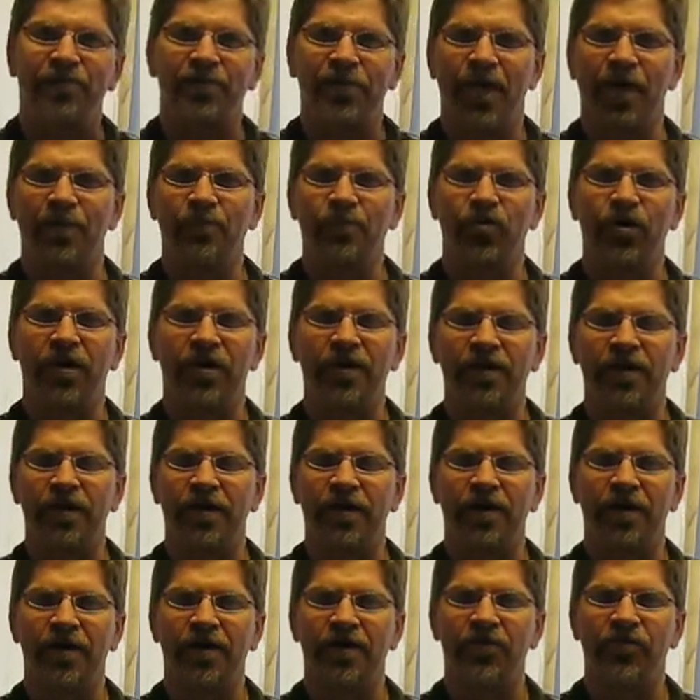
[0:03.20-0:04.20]
I'm Brent,
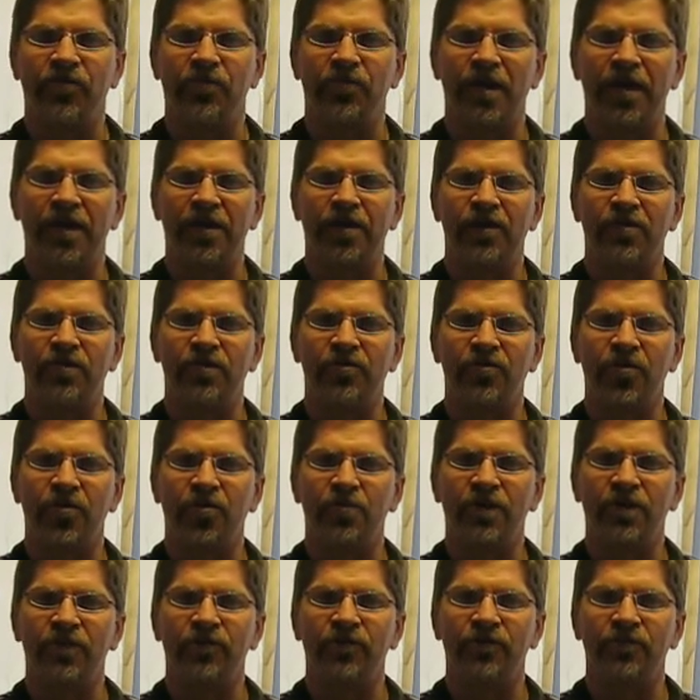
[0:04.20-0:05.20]
and you may know
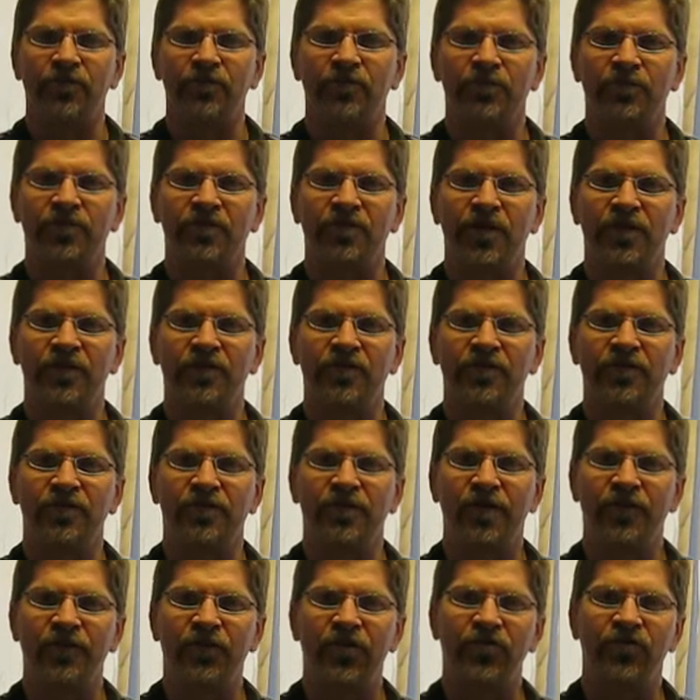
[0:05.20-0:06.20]
me from such
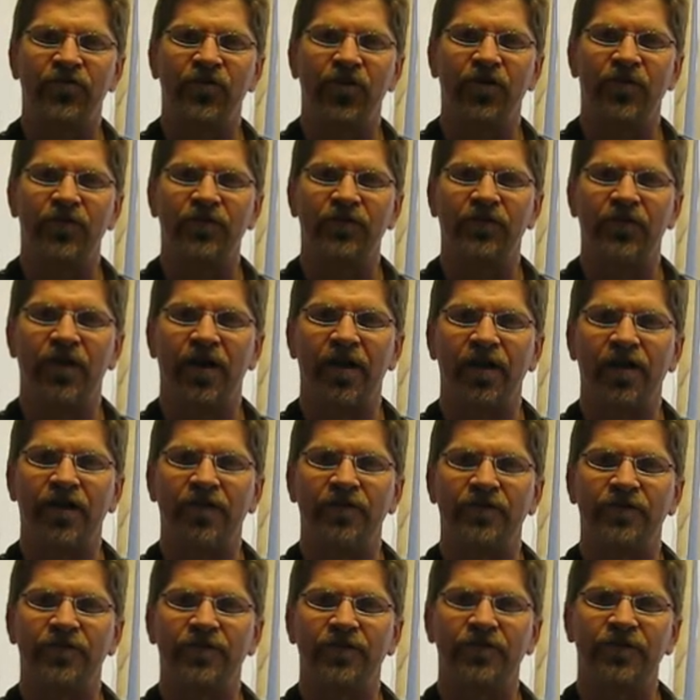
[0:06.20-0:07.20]
TV shows
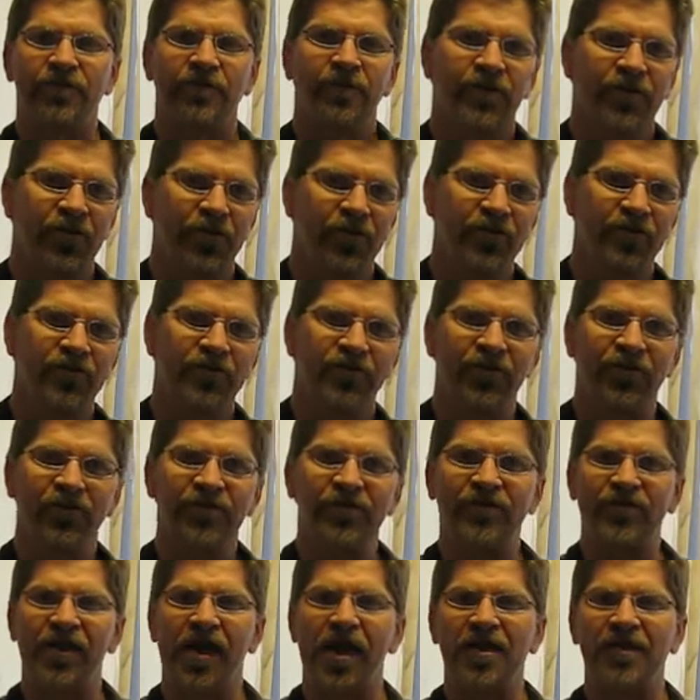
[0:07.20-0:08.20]
as Who's Still
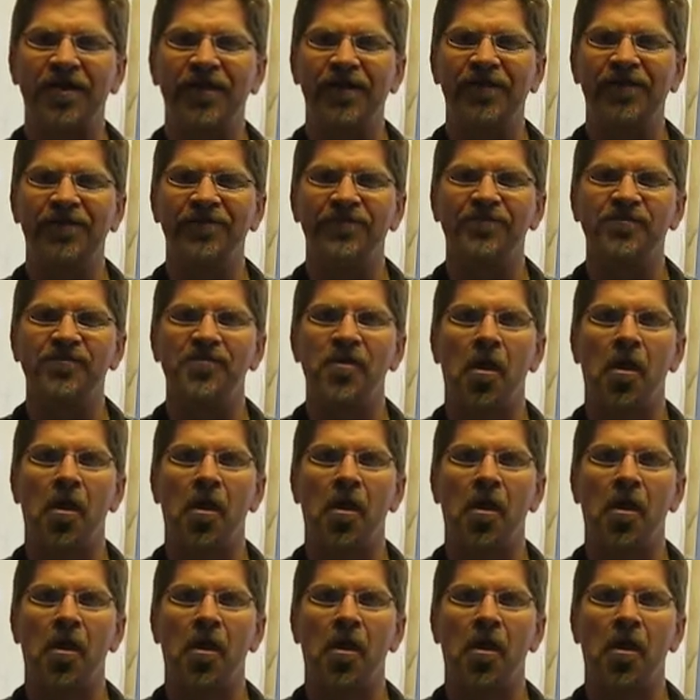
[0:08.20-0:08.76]
Standing